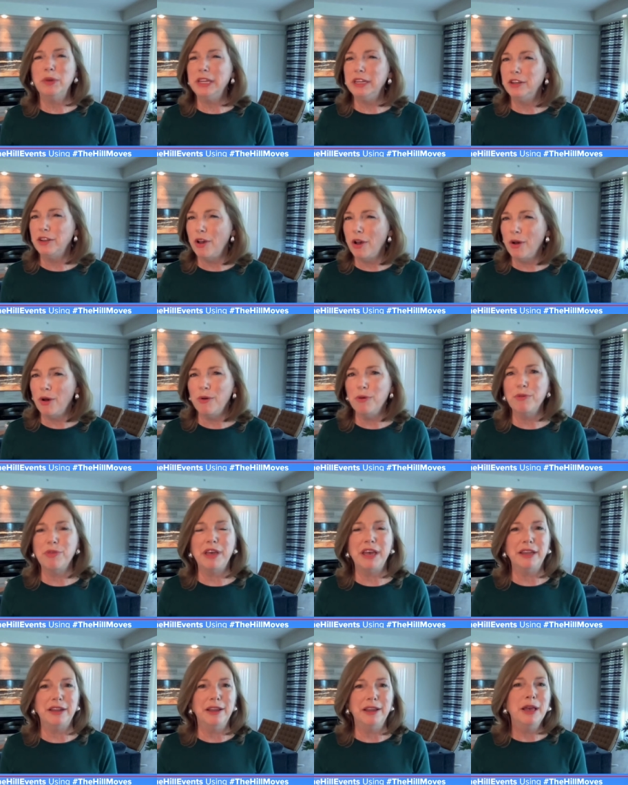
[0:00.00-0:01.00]
we know
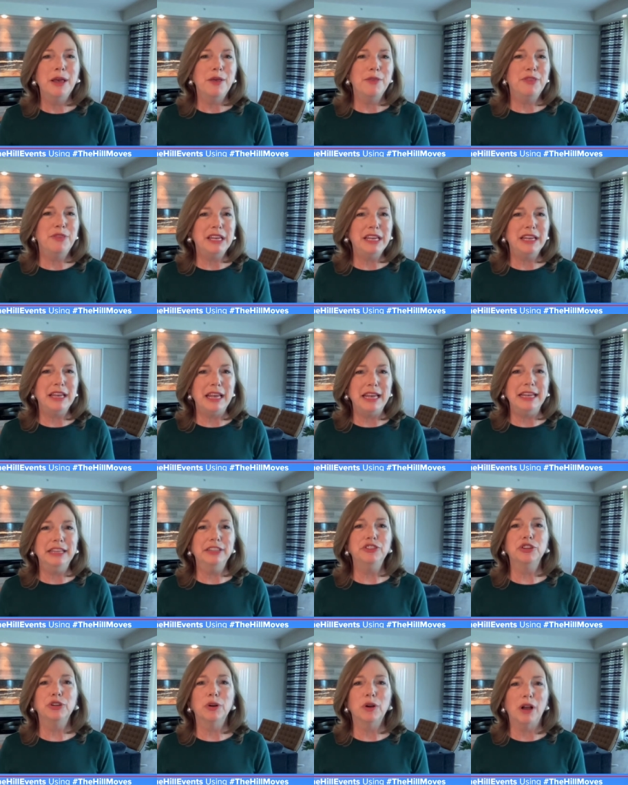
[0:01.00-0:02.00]
that the
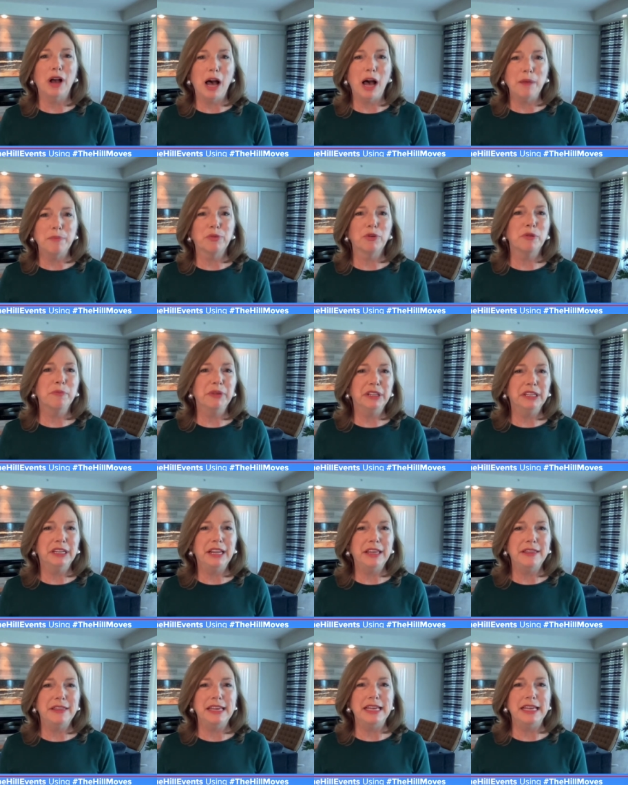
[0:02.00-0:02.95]
interoperability,